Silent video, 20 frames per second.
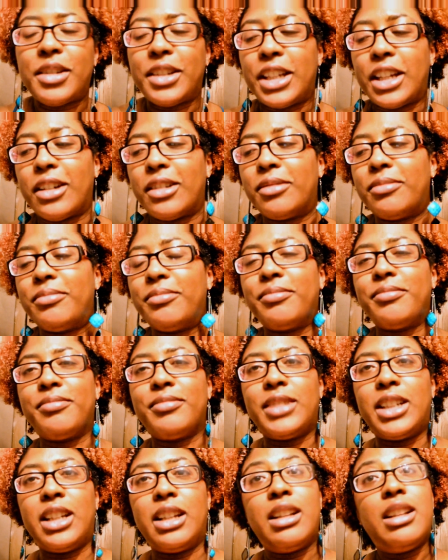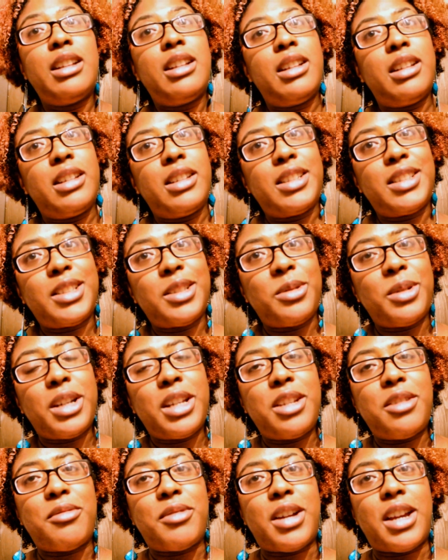Yeah. So
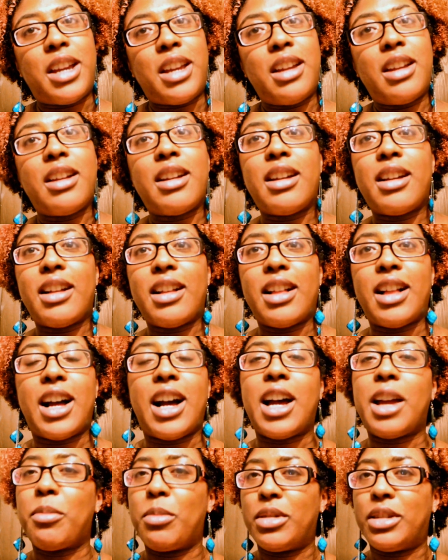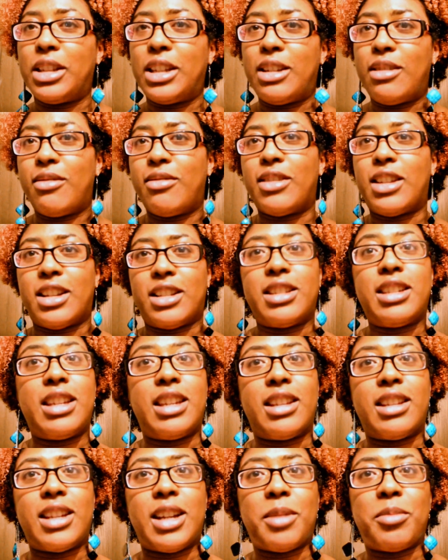anyway, I believe that's
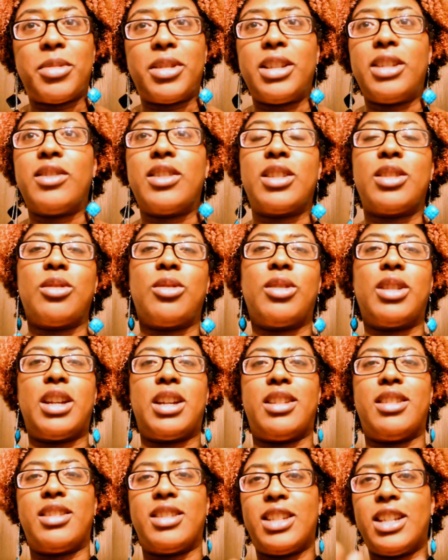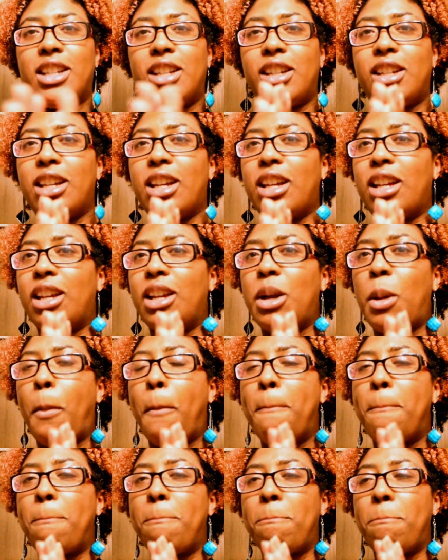it. I believe that's all I had to say today.
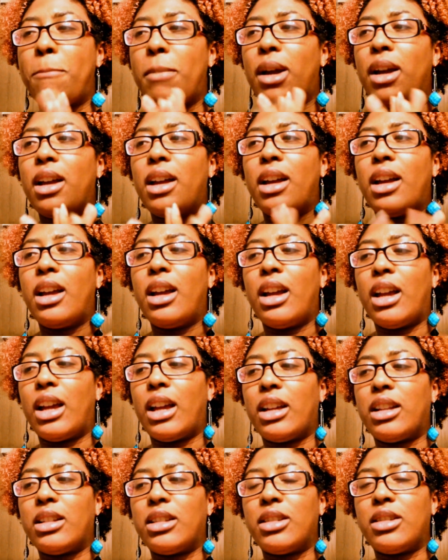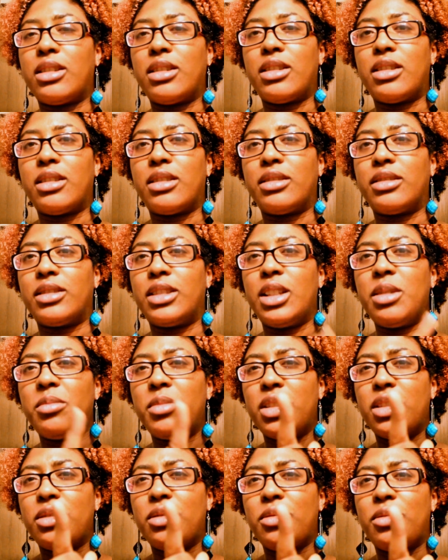And let
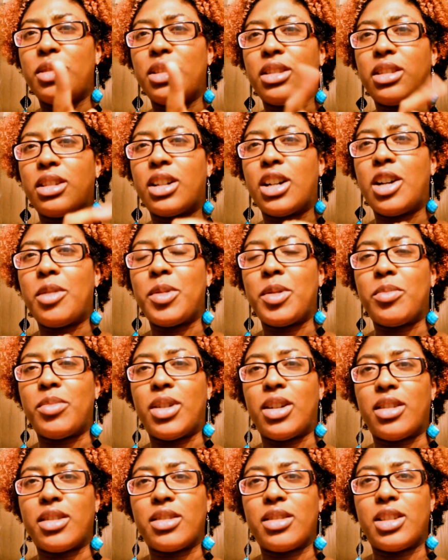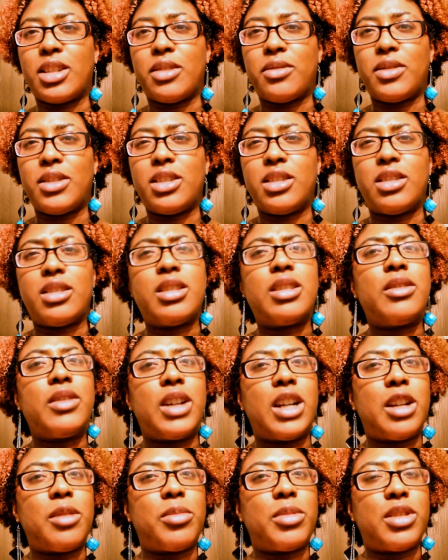me know in the comment box if this has ever
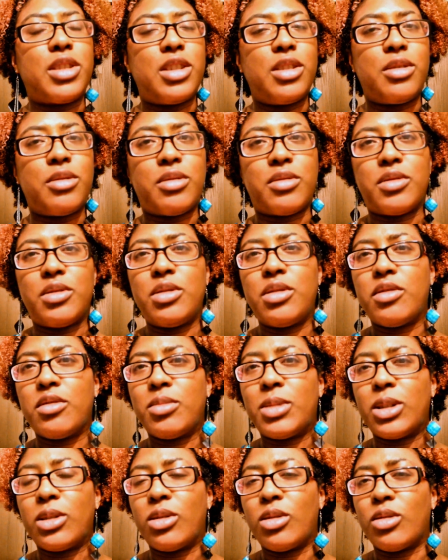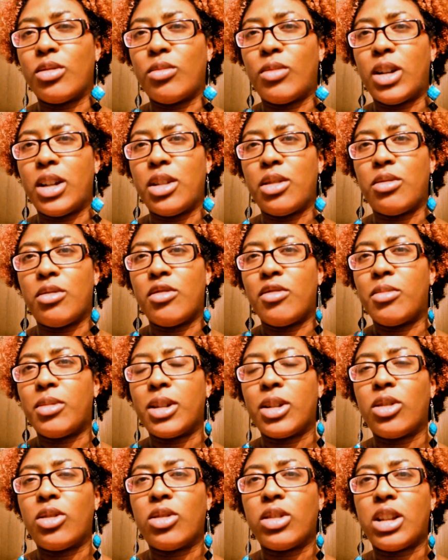happened to you. Have you ever been called white? You ever
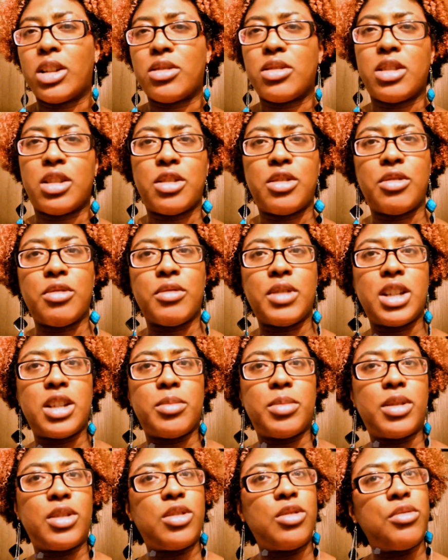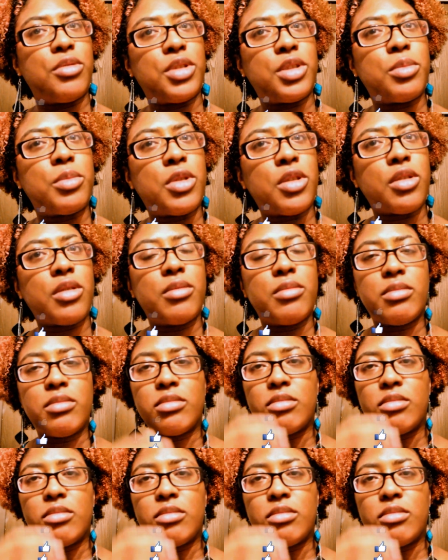been called outside of your race because you were smart?